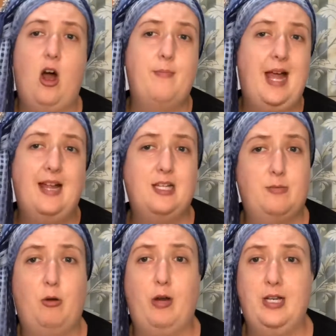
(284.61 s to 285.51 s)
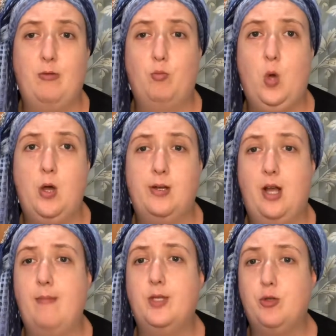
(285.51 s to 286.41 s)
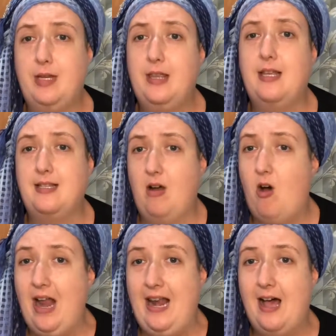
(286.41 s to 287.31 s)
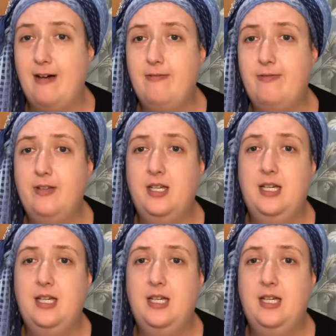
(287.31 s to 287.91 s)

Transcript: I'm out exploring the world, I'm doing things that I love,